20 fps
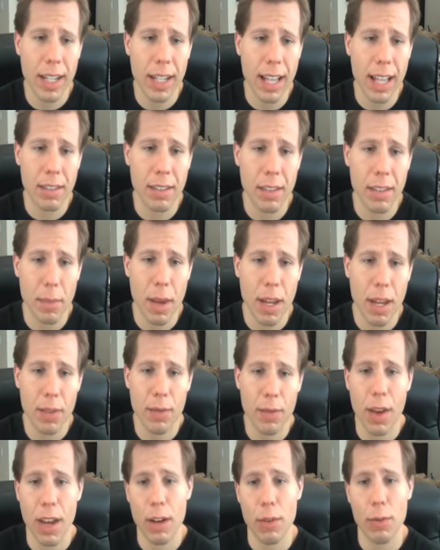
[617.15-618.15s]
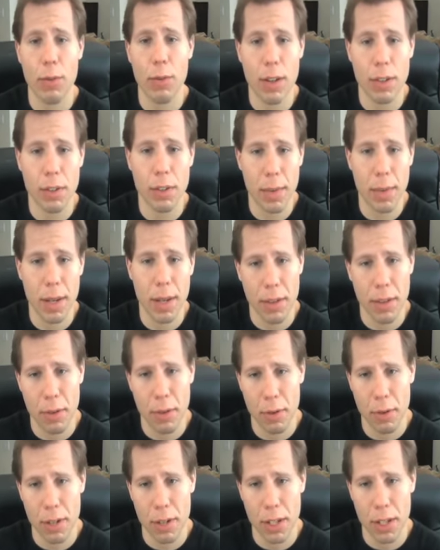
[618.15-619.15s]
as the main event of WrestleMania
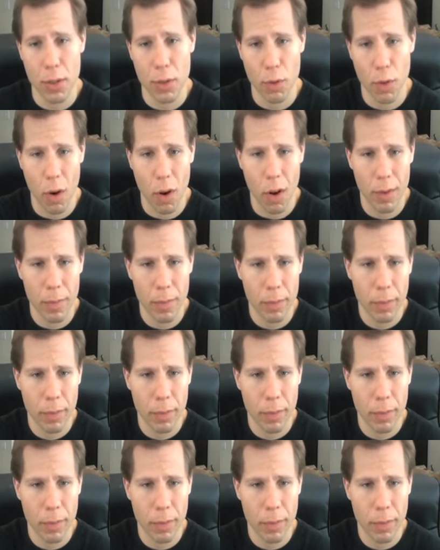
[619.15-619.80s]
30 draw?